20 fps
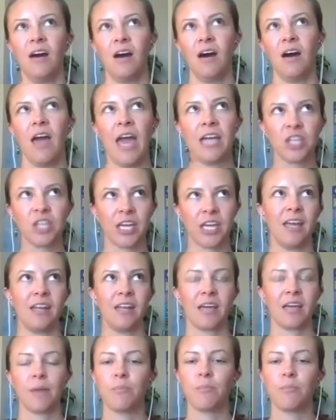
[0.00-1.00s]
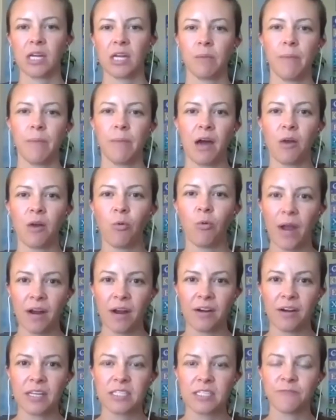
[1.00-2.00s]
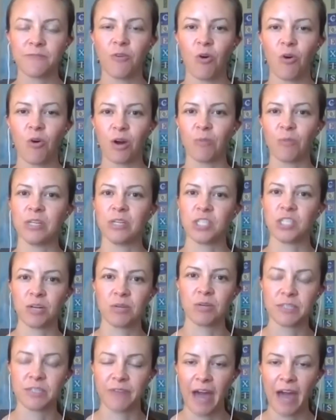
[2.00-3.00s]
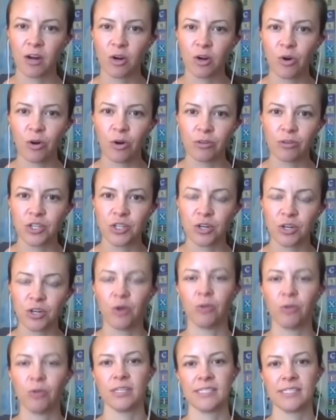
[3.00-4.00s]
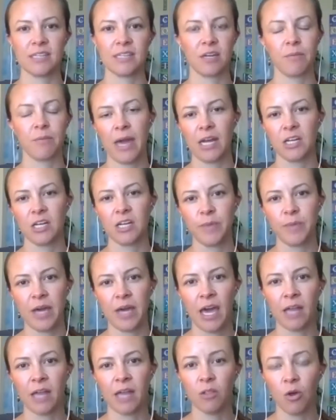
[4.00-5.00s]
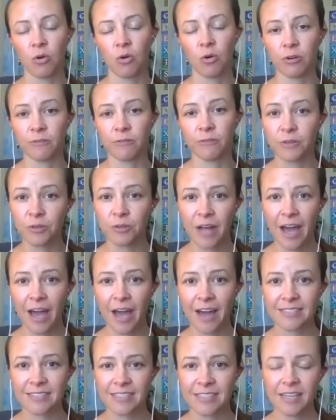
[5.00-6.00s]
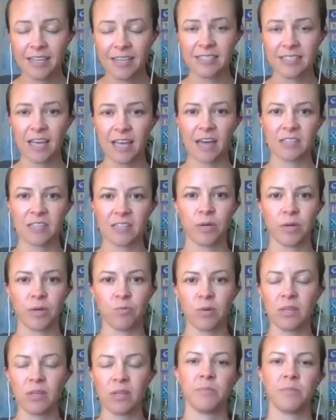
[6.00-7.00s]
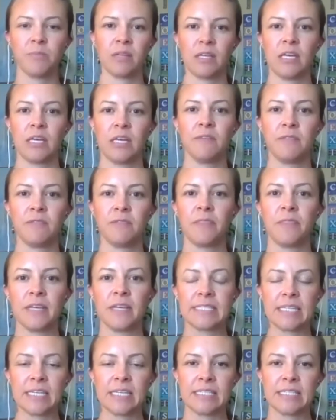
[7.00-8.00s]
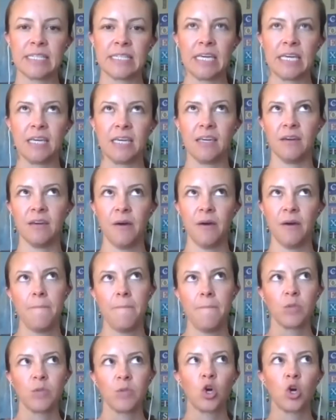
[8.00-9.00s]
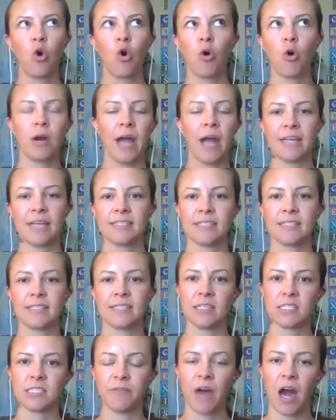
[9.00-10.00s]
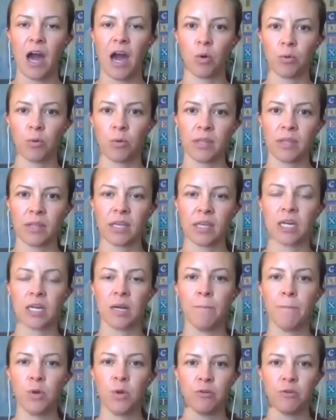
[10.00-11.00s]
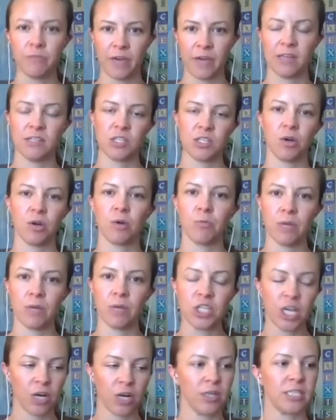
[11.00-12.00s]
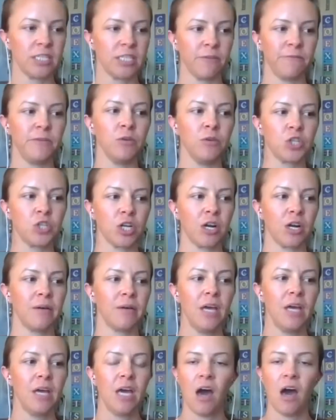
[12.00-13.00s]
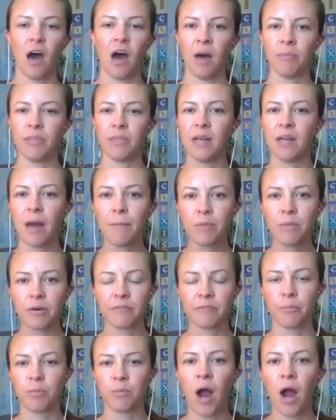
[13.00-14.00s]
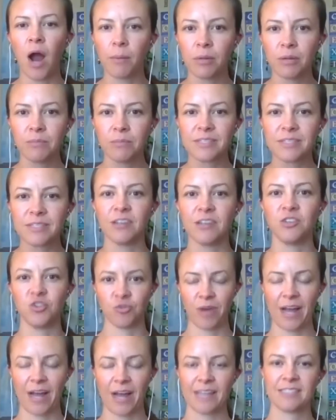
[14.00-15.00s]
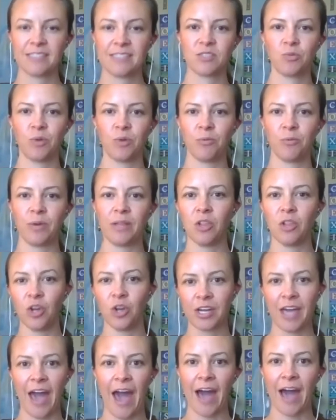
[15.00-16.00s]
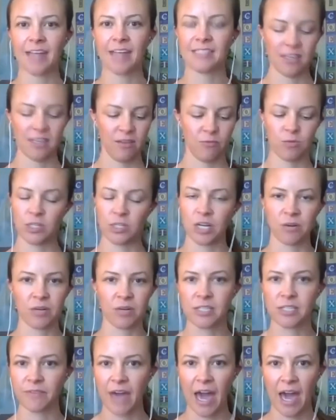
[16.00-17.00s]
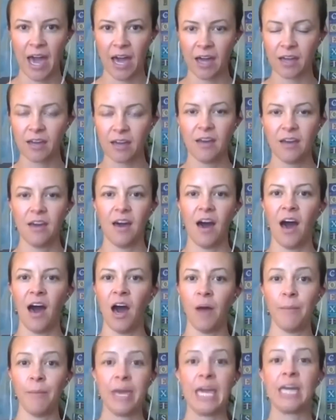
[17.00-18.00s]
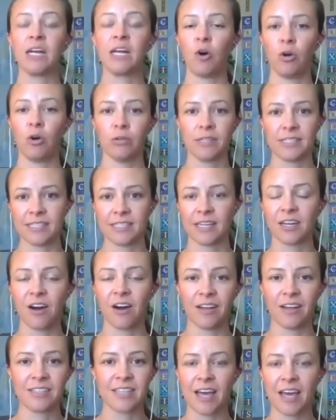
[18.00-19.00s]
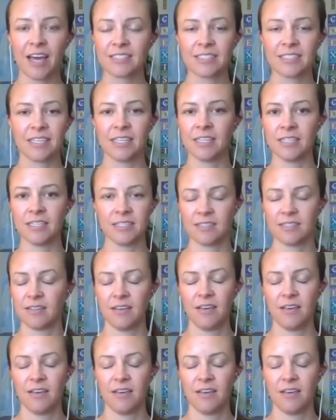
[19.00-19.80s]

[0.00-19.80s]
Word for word: educating and bringing about awareness for regenerative agriculture, holistic management, and local food access, as we really believe that this is the core essence of how we're really going to move into a regenerative future. Um, the number of problems addressed when we look at regenerative ag um, in a holistic context is